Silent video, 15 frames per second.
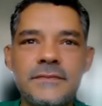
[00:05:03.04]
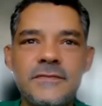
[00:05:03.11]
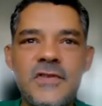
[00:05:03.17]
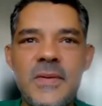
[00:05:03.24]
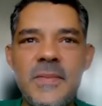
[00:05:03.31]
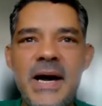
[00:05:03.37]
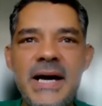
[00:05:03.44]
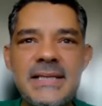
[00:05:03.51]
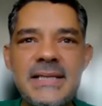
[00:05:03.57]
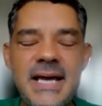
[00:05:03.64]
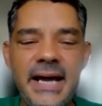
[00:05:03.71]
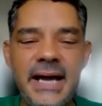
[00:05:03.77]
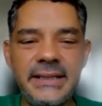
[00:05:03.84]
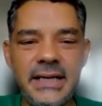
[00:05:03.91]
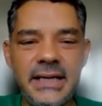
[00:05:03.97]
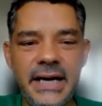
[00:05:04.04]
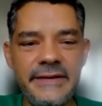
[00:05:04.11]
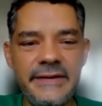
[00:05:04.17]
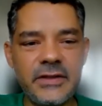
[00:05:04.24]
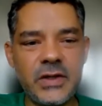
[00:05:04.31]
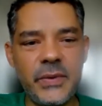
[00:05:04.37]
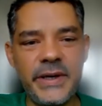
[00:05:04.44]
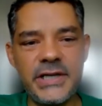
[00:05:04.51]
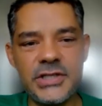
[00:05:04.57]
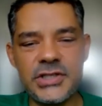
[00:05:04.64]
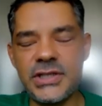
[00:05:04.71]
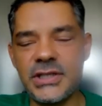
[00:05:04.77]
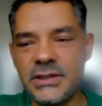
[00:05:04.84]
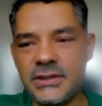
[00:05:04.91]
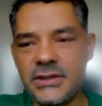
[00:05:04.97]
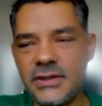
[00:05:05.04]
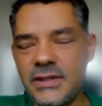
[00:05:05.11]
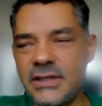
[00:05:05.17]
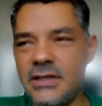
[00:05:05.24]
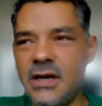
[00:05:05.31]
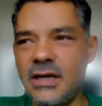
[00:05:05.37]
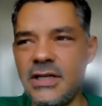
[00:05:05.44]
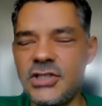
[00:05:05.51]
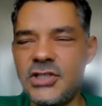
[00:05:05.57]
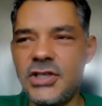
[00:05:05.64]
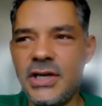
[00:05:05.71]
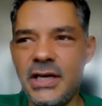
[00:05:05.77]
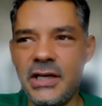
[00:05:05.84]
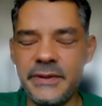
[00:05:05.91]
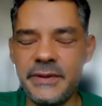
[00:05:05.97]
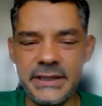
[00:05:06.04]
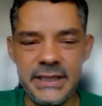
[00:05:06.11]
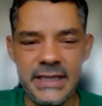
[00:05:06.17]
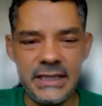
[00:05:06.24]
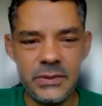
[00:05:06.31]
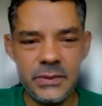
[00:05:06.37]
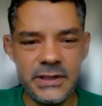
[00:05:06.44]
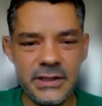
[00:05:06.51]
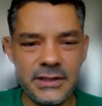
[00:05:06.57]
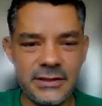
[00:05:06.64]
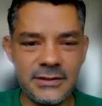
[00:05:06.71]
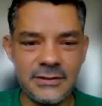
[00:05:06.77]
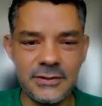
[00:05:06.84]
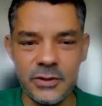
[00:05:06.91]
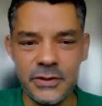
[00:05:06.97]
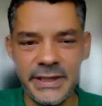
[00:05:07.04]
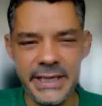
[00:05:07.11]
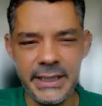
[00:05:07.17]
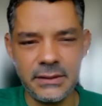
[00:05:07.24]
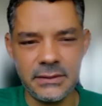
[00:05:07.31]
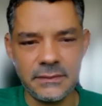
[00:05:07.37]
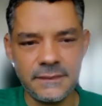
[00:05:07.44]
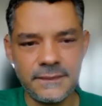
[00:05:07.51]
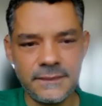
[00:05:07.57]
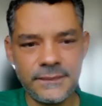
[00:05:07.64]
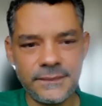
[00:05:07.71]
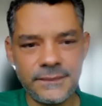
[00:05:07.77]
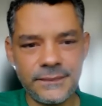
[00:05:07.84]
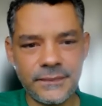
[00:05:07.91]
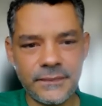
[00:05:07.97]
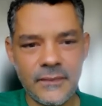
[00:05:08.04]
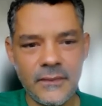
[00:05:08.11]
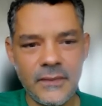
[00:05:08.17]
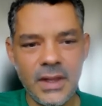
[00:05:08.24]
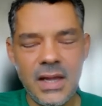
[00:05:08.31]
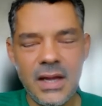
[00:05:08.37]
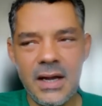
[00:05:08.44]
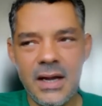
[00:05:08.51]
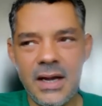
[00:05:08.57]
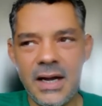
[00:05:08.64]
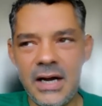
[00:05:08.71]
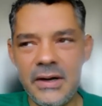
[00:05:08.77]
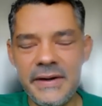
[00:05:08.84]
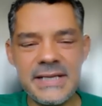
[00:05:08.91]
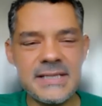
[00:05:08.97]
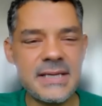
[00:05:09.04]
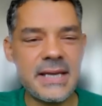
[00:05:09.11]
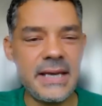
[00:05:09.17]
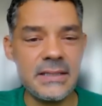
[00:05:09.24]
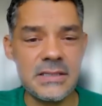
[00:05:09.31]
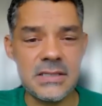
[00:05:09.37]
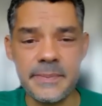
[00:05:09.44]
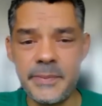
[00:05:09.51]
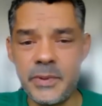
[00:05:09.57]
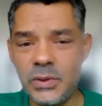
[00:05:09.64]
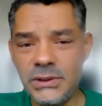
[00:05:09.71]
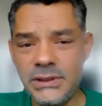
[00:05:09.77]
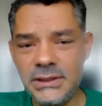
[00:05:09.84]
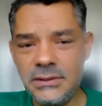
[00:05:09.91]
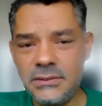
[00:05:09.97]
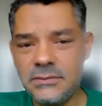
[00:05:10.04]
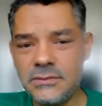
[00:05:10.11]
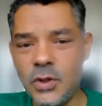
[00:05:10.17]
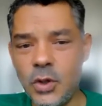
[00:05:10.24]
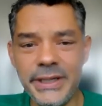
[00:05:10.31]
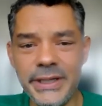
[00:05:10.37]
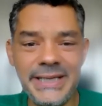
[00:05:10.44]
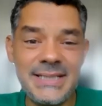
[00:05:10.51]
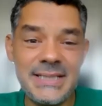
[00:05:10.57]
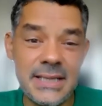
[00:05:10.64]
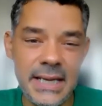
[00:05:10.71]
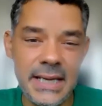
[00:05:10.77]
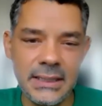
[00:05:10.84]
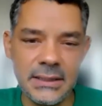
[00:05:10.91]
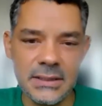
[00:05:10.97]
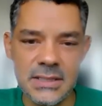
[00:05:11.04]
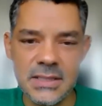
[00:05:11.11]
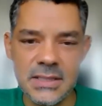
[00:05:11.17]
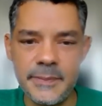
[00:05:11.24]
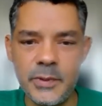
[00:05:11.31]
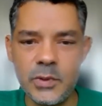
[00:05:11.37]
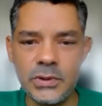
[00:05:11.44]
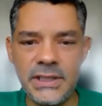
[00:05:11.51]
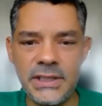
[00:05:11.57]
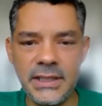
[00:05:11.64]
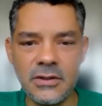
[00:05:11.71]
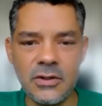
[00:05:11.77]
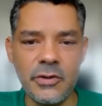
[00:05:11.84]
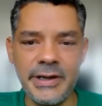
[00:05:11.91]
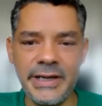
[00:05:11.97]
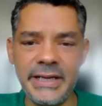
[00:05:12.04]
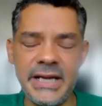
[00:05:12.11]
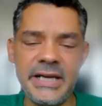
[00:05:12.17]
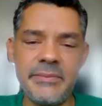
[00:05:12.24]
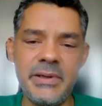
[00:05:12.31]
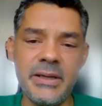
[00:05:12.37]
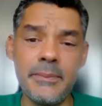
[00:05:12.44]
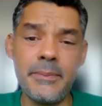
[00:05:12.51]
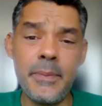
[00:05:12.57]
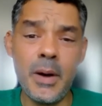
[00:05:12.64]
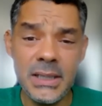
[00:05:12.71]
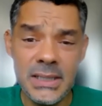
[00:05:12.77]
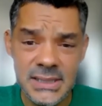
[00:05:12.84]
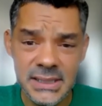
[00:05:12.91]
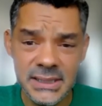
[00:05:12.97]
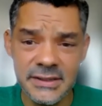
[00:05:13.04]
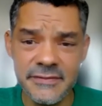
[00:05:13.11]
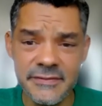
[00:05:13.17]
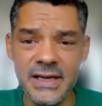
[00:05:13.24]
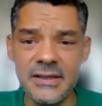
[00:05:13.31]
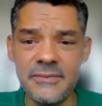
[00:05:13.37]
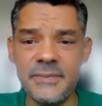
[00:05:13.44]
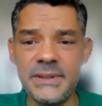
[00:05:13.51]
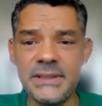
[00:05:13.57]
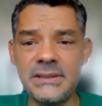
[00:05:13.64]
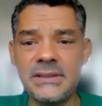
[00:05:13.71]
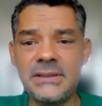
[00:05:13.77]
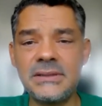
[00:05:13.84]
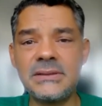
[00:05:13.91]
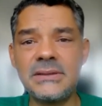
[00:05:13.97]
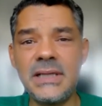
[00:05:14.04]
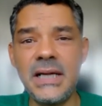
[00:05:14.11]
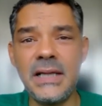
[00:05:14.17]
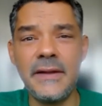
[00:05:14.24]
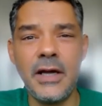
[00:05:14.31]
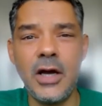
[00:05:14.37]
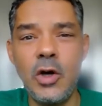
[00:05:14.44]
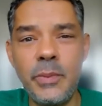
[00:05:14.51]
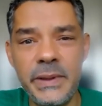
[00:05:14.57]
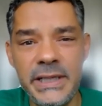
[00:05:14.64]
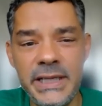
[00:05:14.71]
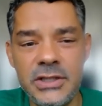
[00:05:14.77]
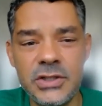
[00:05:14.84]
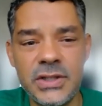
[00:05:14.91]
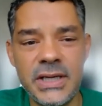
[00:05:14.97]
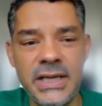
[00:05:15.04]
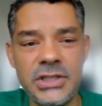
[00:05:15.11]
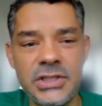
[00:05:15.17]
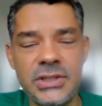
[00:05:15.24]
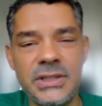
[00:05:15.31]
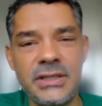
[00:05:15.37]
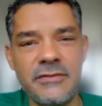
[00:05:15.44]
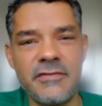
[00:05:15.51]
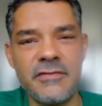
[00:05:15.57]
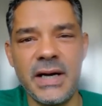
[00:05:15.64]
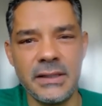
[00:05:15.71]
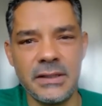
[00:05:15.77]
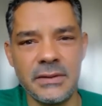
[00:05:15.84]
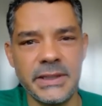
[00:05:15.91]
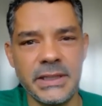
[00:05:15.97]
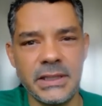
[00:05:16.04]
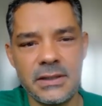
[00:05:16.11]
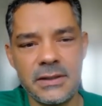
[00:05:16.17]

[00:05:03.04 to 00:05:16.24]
From my side, I have a question to the Knowledge Equity Network, or KEN. How has KEN supported, or is KEN supporting or enabling policy development in the open education environment?